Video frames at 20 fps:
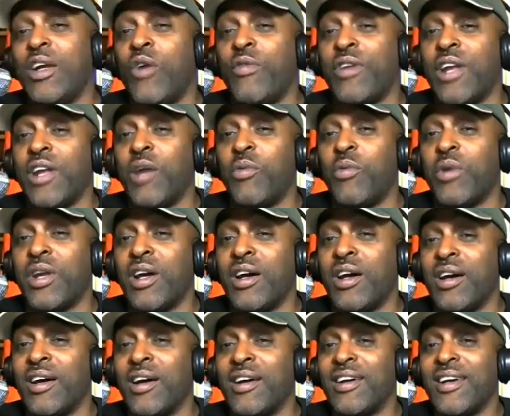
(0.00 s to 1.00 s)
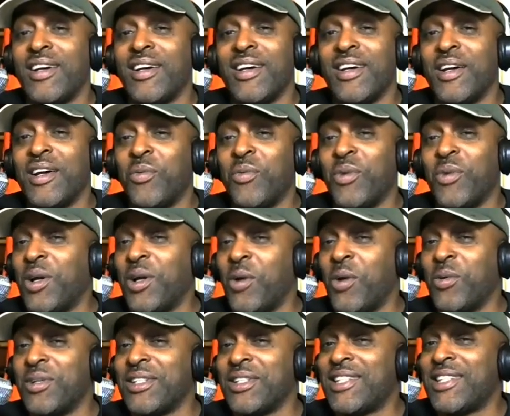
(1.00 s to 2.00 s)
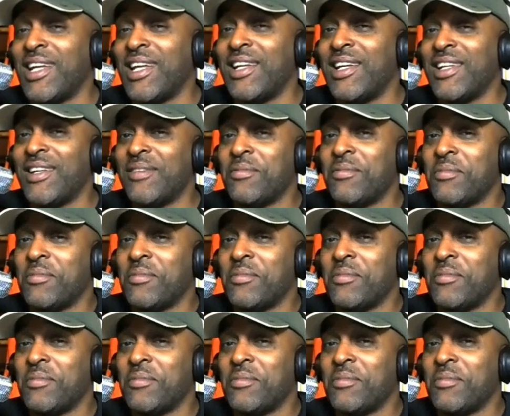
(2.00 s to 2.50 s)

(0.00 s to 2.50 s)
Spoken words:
over there with Golden State.